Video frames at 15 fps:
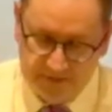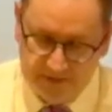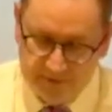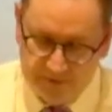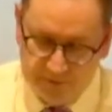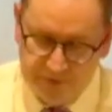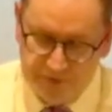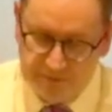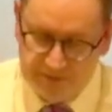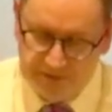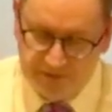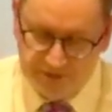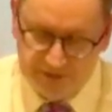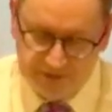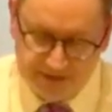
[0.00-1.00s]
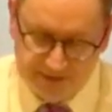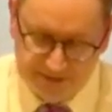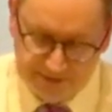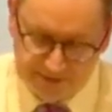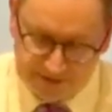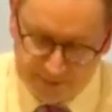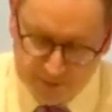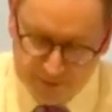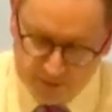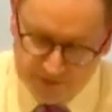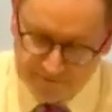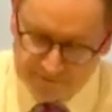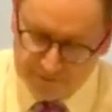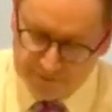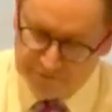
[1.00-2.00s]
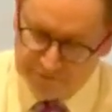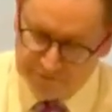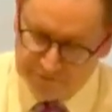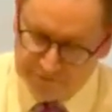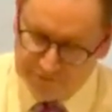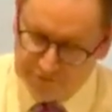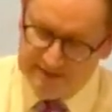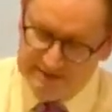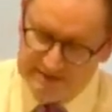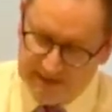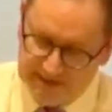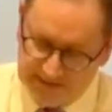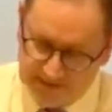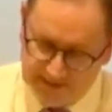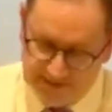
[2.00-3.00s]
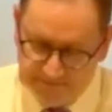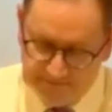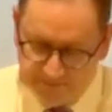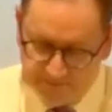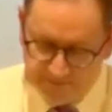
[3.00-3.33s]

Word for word: We're going to be looking this morning for a few minutes at the